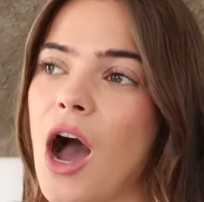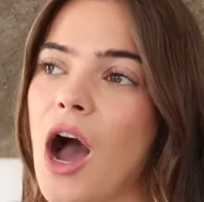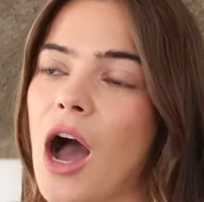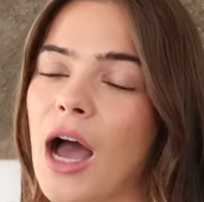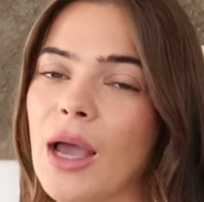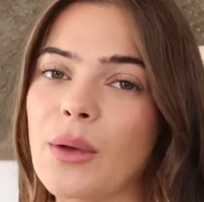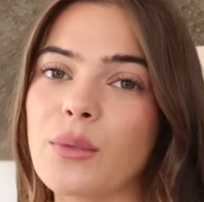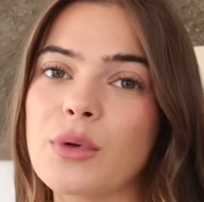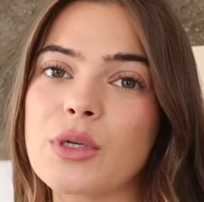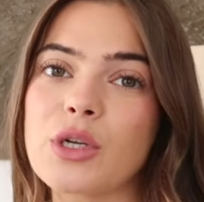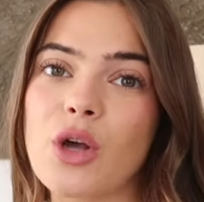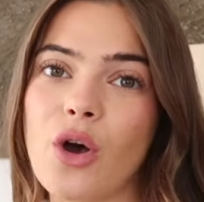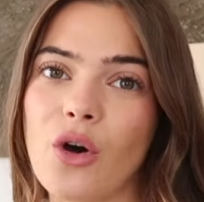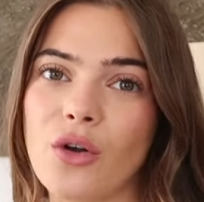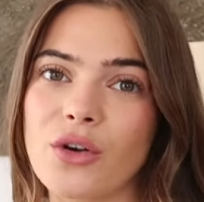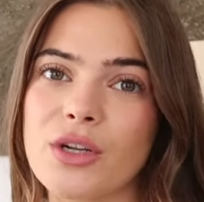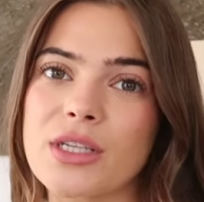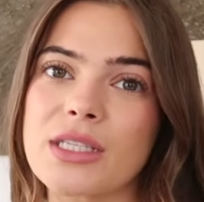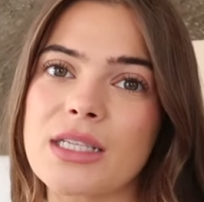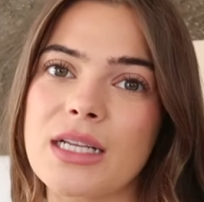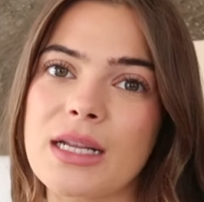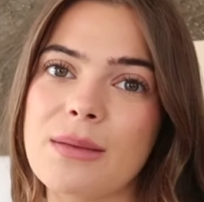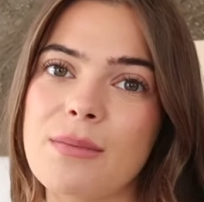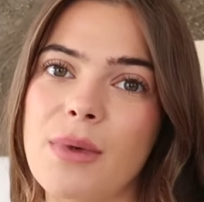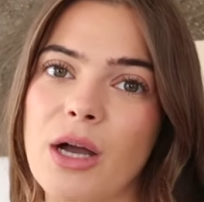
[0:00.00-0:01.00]
I would
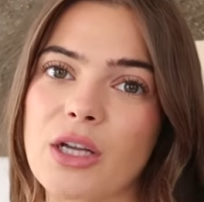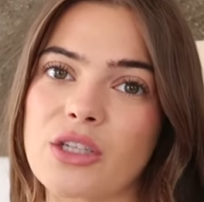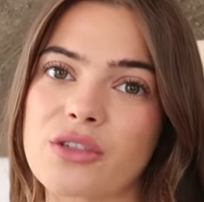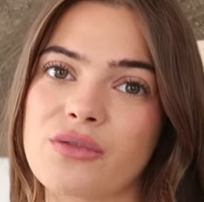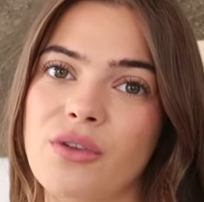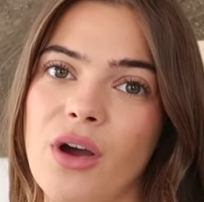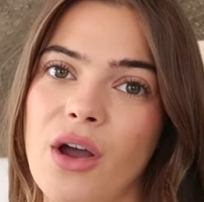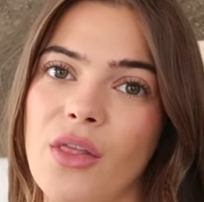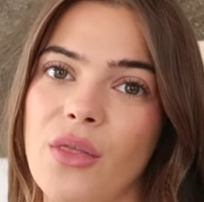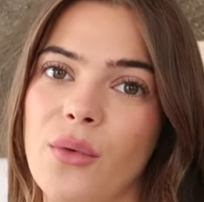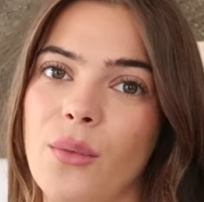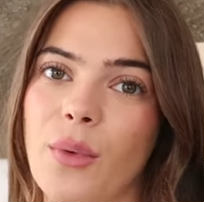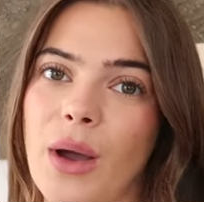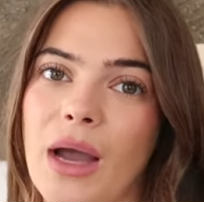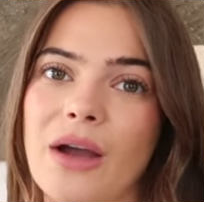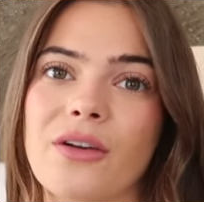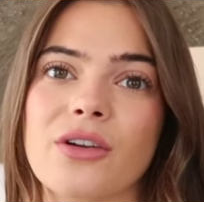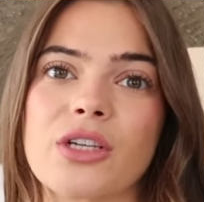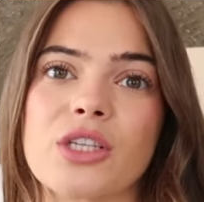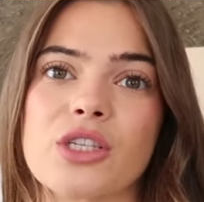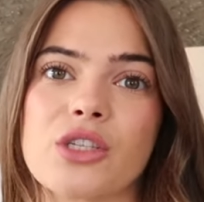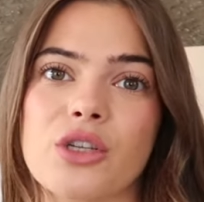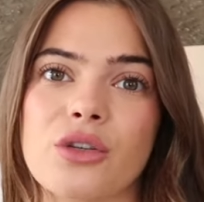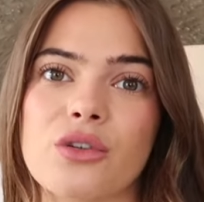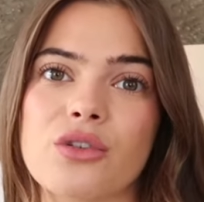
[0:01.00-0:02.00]
honestly much rather wear
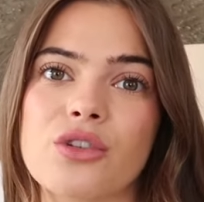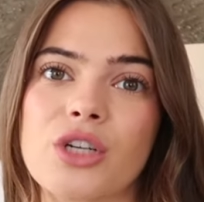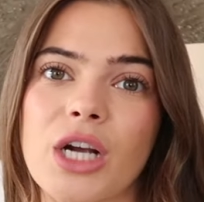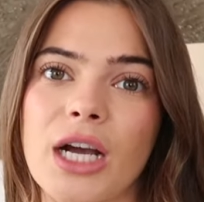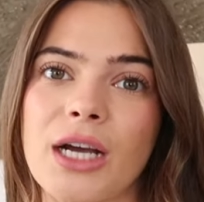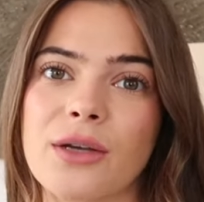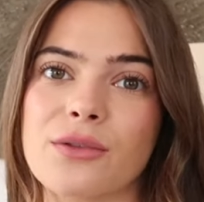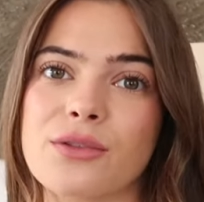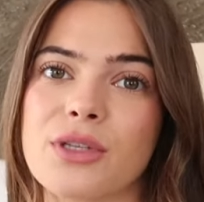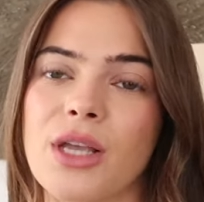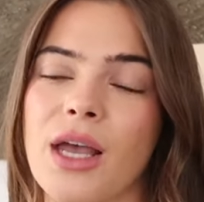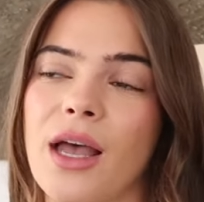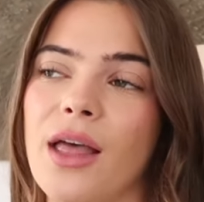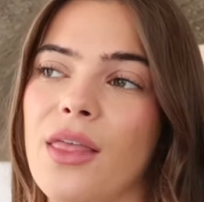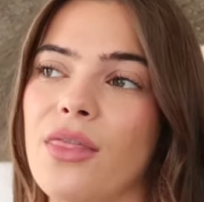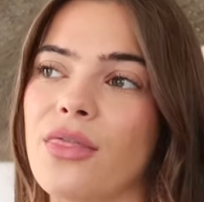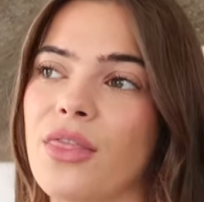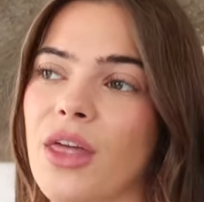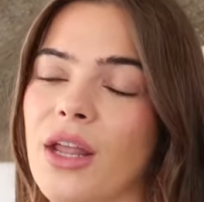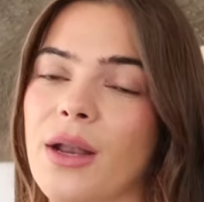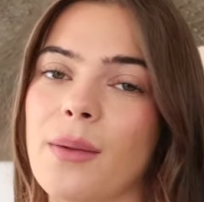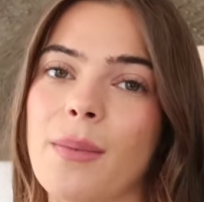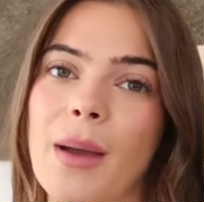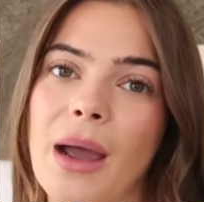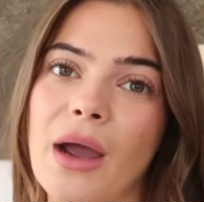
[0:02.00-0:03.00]
a suit trouser
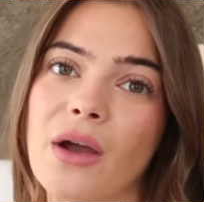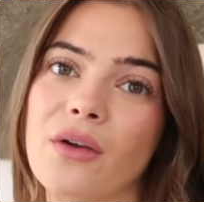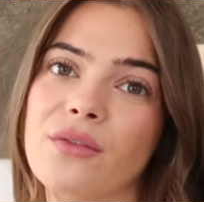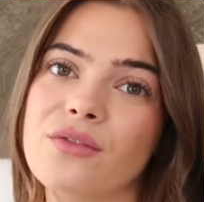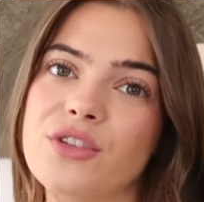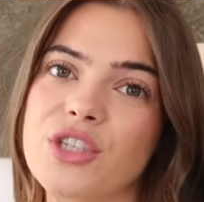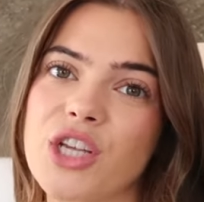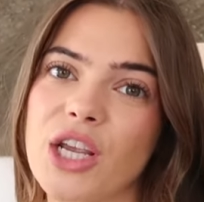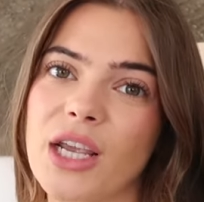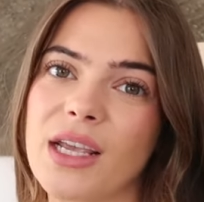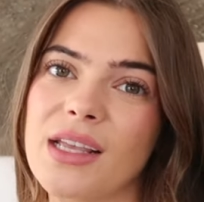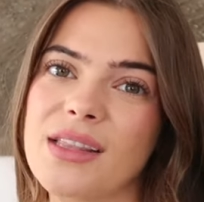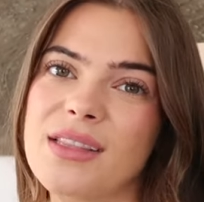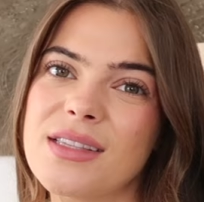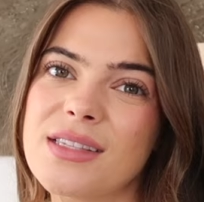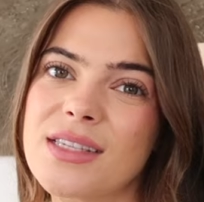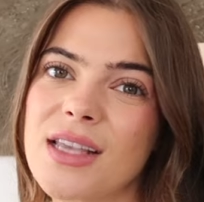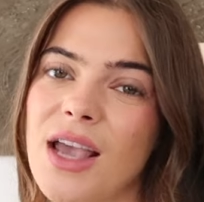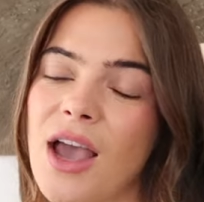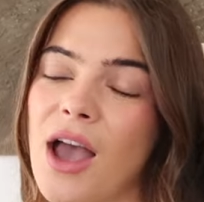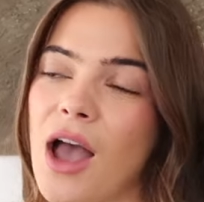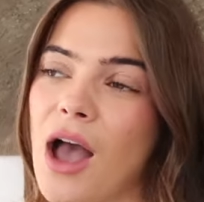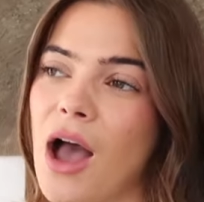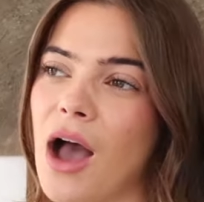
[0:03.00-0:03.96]
than a pair of jeans.